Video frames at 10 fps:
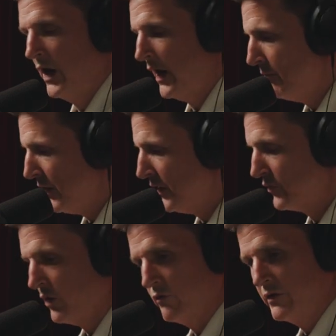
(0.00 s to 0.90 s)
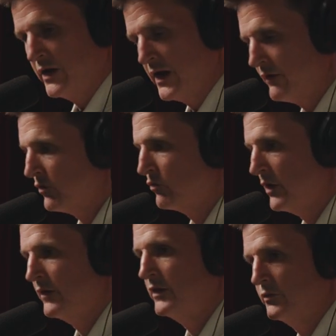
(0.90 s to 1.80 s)
I might as well have never
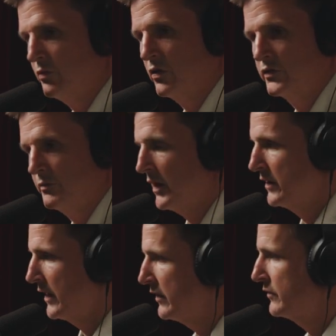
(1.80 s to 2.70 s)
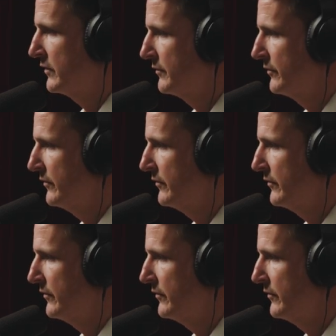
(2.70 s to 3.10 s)
read these books in my life.